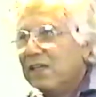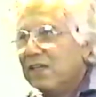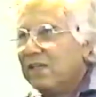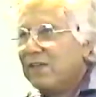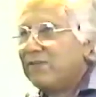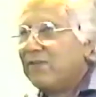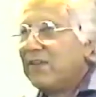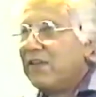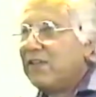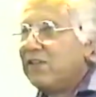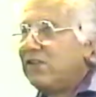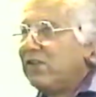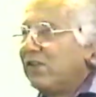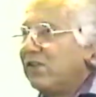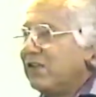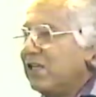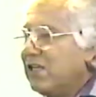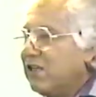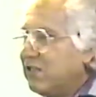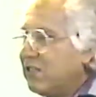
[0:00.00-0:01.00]
if they
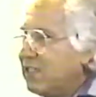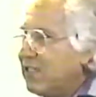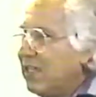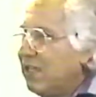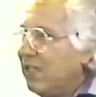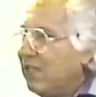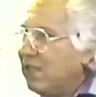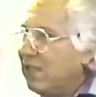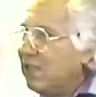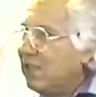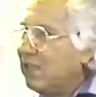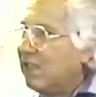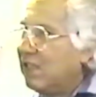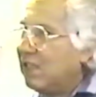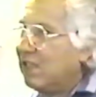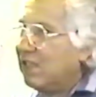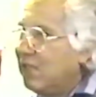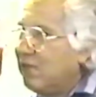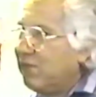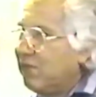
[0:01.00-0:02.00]
don't understand
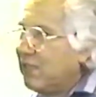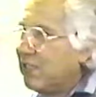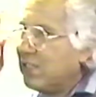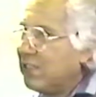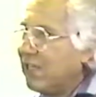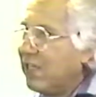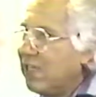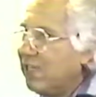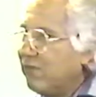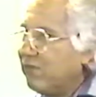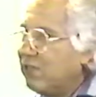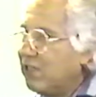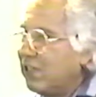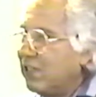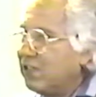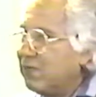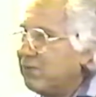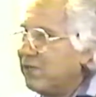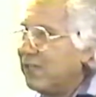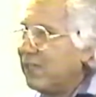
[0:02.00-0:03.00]
the investigative
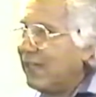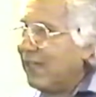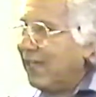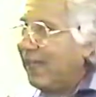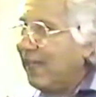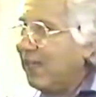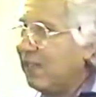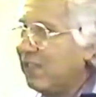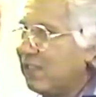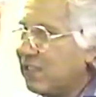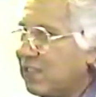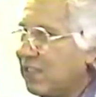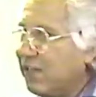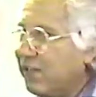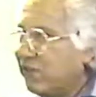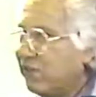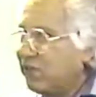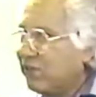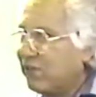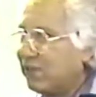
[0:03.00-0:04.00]
judgment and the
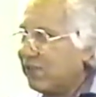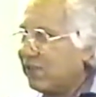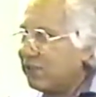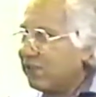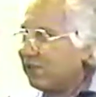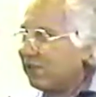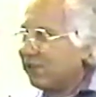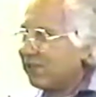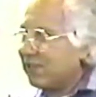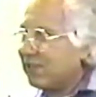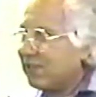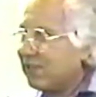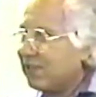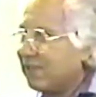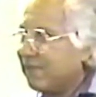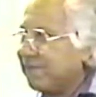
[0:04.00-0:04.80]
sanctuary service,